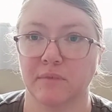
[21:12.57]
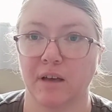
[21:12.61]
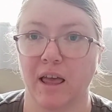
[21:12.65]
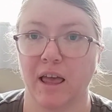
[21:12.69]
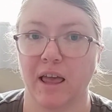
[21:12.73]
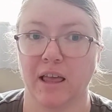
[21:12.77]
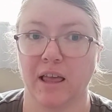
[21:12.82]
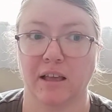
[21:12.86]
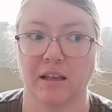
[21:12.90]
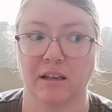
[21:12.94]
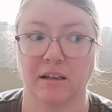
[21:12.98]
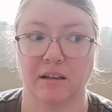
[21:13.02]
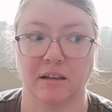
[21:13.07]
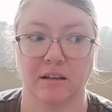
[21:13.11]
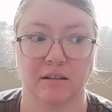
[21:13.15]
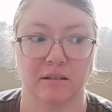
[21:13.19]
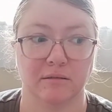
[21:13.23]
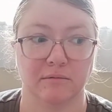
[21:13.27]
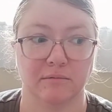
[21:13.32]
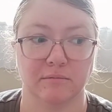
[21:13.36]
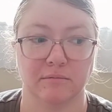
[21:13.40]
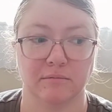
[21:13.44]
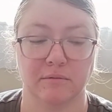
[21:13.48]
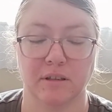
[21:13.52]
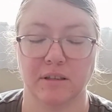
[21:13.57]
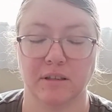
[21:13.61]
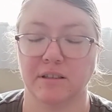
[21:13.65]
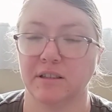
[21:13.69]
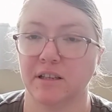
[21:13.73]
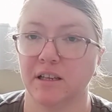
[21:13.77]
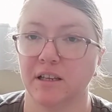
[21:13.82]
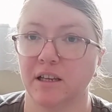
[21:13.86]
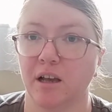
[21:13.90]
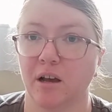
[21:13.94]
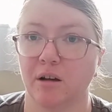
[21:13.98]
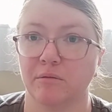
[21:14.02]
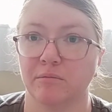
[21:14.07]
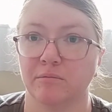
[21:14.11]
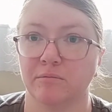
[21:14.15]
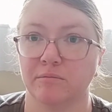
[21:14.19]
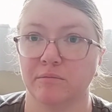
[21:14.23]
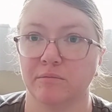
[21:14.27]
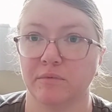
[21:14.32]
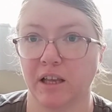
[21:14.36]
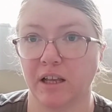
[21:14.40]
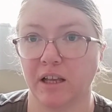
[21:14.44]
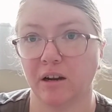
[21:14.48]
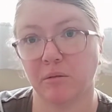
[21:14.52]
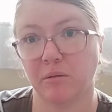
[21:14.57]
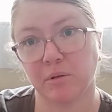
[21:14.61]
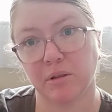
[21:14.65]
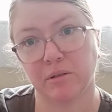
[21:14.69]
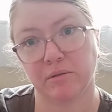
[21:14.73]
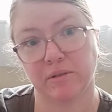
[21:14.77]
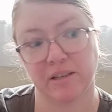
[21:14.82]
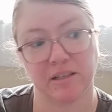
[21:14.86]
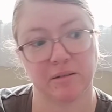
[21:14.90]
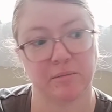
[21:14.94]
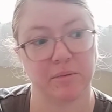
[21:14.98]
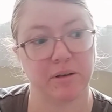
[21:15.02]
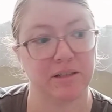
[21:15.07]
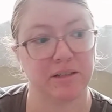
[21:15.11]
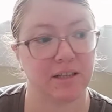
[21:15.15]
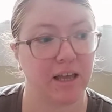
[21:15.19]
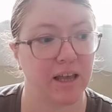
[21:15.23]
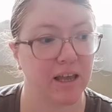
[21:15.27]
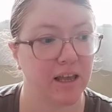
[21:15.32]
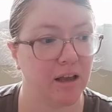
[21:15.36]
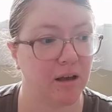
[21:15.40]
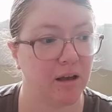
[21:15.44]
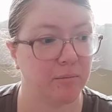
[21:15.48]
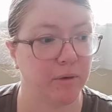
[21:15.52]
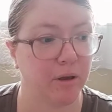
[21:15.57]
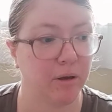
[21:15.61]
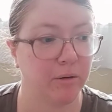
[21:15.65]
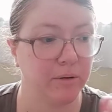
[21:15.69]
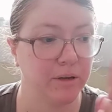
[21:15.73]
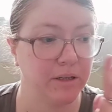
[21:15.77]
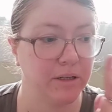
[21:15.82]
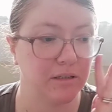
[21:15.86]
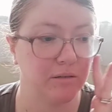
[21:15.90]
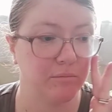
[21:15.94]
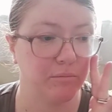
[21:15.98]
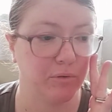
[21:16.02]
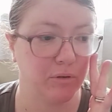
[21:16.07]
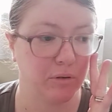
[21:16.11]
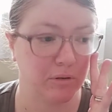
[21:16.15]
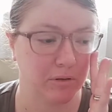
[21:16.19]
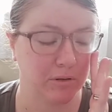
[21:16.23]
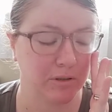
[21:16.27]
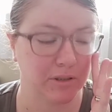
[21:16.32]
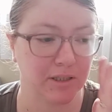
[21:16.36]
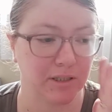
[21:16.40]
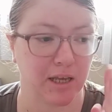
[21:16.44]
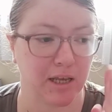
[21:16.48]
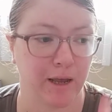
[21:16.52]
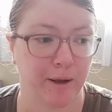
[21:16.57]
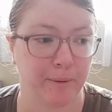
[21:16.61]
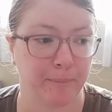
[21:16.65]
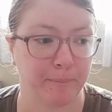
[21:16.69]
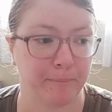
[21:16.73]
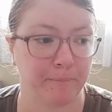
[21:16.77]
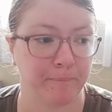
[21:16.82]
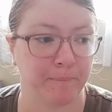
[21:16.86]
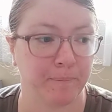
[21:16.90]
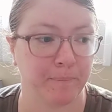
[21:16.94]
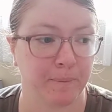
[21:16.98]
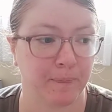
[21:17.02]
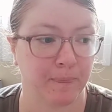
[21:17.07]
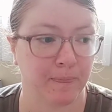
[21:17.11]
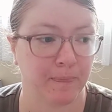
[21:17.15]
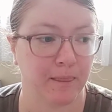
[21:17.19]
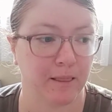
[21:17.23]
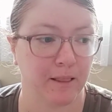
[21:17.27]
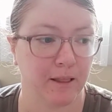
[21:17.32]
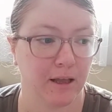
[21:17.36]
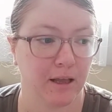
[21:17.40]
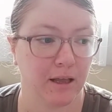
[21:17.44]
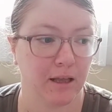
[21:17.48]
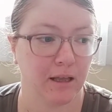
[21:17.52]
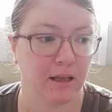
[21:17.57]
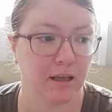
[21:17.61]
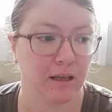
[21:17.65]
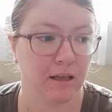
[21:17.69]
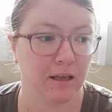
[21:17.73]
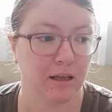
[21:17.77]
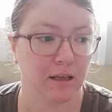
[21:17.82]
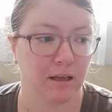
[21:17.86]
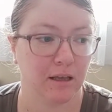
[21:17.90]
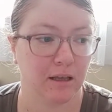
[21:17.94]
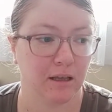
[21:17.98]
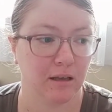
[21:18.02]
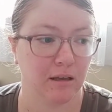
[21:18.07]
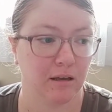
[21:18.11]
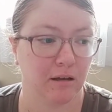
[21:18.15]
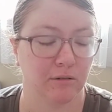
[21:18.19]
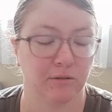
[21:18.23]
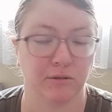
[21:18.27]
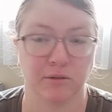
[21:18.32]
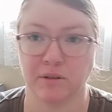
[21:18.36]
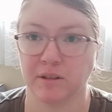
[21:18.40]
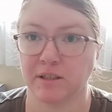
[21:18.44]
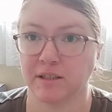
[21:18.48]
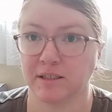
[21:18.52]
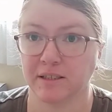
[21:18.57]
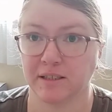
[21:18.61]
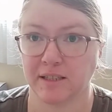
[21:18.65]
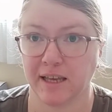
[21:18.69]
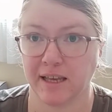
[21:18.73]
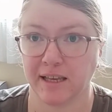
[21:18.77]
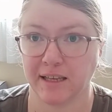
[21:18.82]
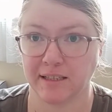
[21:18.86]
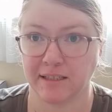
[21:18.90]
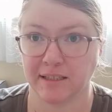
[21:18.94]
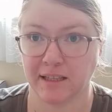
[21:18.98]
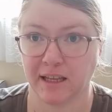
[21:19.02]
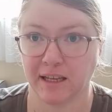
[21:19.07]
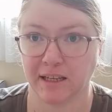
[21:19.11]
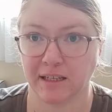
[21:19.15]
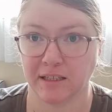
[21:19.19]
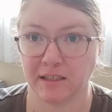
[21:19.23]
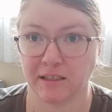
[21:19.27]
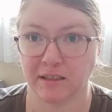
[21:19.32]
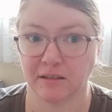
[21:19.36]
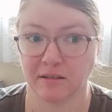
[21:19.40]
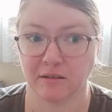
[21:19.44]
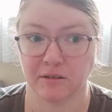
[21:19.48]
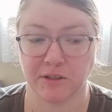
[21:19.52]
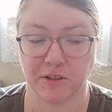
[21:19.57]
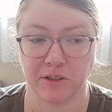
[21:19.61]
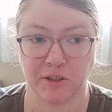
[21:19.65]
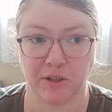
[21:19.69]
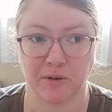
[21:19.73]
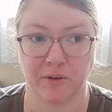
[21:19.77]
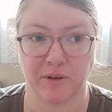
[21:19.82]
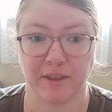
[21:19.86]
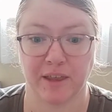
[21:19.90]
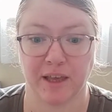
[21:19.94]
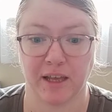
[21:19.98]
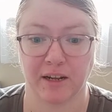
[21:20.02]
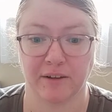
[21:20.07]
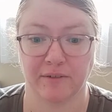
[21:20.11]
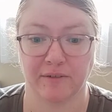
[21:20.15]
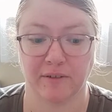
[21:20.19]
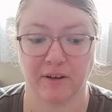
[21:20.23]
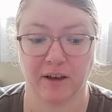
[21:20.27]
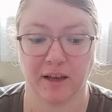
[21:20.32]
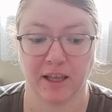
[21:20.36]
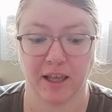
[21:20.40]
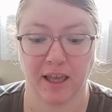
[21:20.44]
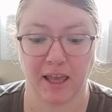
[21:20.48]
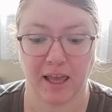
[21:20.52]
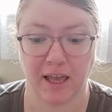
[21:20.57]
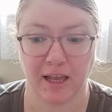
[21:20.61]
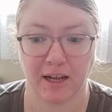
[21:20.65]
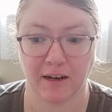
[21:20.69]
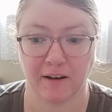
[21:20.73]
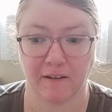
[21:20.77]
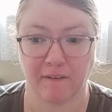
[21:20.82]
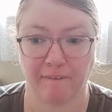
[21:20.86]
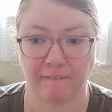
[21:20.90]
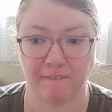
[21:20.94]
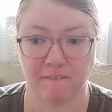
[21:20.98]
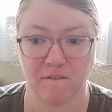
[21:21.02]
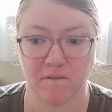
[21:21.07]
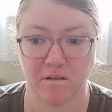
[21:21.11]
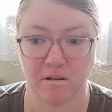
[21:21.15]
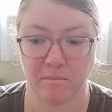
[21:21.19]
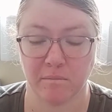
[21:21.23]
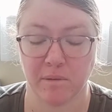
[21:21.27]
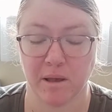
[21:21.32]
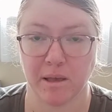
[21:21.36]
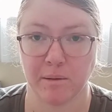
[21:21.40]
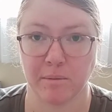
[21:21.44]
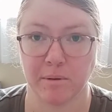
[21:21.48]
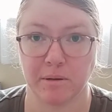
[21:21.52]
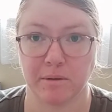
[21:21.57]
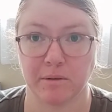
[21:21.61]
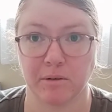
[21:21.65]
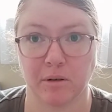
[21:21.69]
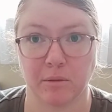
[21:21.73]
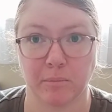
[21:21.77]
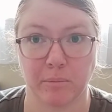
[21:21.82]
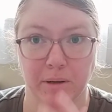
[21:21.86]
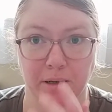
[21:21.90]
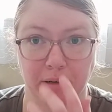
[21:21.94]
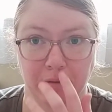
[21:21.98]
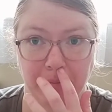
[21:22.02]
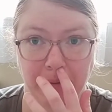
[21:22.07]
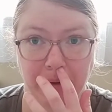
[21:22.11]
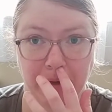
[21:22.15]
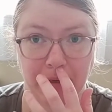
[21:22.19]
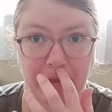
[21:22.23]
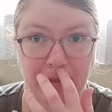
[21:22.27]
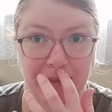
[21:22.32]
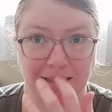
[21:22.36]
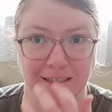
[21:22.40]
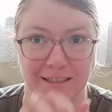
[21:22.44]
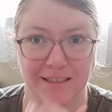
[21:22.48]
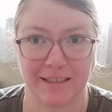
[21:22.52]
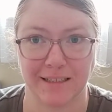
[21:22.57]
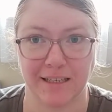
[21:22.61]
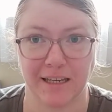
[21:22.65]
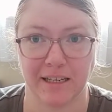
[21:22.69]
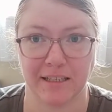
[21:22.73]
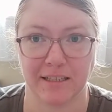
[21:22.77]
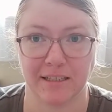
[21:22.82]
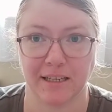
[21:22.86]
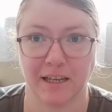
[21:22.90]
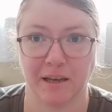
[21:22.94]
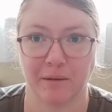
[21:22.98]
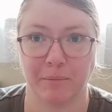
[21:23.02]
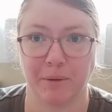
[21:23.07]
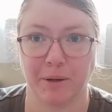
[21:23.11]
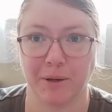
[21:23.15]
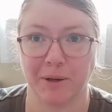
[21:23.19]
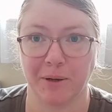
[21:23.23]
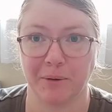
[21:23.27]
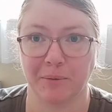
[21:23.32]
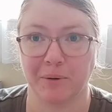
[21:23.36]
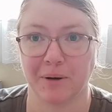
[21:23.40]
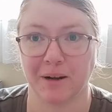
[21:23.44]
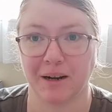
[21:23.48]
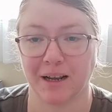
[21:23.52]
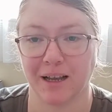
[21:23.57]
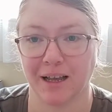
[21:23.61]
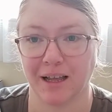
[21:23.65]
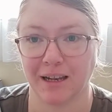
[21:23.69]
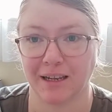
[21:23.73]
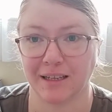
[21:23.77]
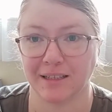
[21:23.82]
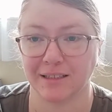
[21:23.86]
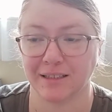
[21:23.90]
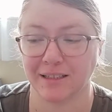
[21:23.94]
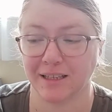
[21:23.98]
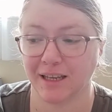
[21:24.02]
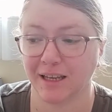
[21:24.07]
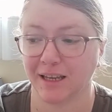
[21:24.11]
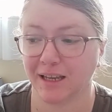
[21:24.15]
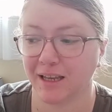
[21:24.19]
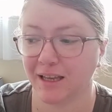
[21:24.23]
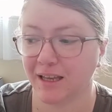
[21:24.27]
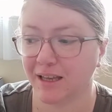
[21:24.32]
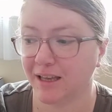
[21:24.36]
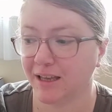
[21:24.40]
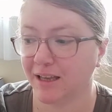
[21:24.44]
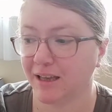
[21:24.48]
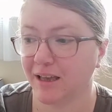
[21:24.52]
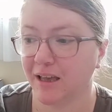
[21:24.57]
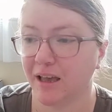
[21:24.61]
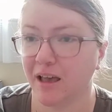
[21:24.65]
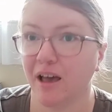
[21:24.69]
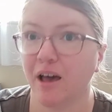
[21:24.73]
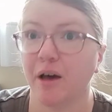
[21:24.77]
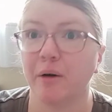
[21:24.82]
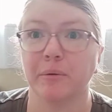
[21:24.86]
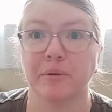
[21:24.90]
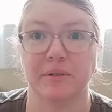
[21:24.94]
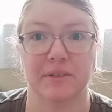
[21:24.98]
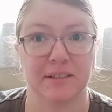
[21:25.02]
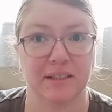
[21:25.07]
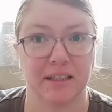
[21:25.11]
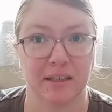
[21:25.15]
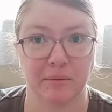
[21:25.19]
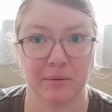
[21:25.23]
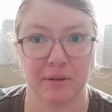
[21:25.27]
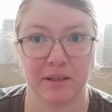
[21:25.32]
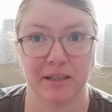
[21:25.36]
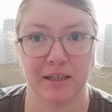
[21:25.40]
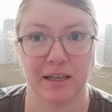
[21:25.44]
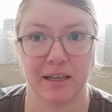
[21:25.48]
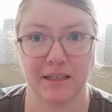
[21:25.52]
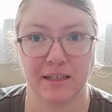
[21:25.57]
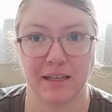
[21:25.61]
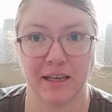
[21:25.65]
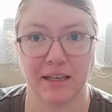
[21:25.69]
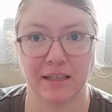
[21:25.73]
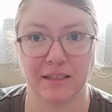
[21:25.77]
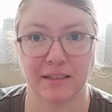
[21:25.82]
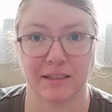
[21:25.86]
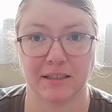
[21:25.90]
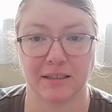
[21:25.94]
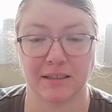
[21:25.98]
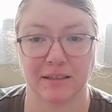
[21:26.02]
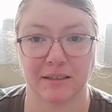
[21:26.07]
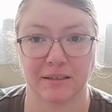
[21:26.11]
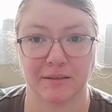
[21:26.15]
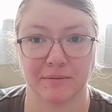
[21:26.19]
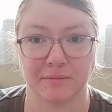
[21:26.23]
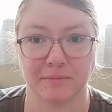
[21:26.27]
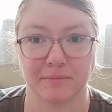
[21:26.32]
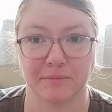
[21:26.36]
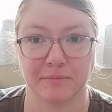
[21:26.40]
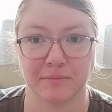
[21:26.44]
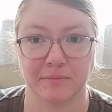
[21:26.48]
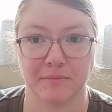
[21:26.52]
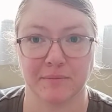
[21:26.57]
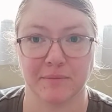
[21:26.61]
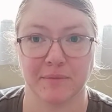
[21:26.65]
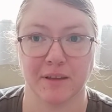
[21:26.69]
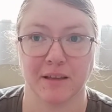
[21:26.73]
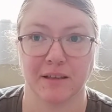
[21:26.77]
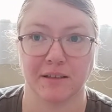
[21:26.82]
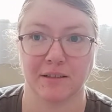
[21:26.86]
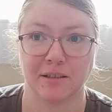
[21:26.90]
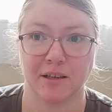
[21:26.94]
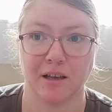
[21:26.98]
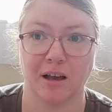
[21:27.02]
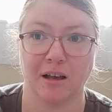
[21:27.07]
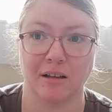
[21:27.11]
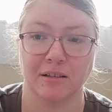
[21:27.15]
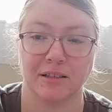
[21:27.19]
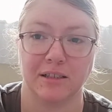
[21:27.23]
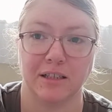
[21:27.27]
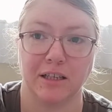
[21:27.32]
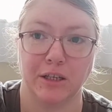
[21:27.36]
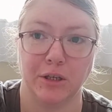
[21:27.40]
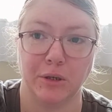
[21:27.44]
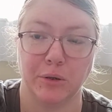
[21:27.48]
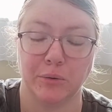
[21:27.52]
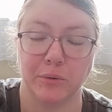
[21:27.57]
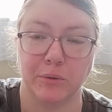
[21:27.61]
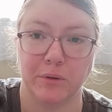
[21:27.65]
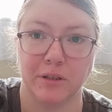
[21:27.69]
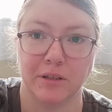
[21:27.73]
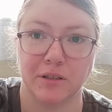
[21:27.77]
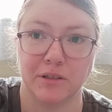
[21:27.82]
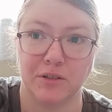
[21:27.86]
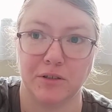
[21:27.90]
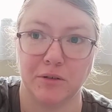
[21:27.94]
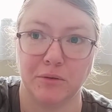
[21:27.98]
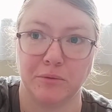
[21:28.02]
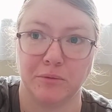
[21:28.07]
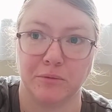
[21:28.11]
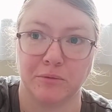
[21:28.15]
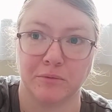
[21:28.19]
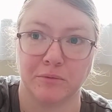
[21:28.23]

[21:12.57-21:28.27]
And see, I'll get on with the rest of my day. I'm going to put I'll do the stays later. I'll show you that if I can. Maybe do a bit of painting to test out my new watercolor set. We'll see where the day takes us. So I'll see you soon.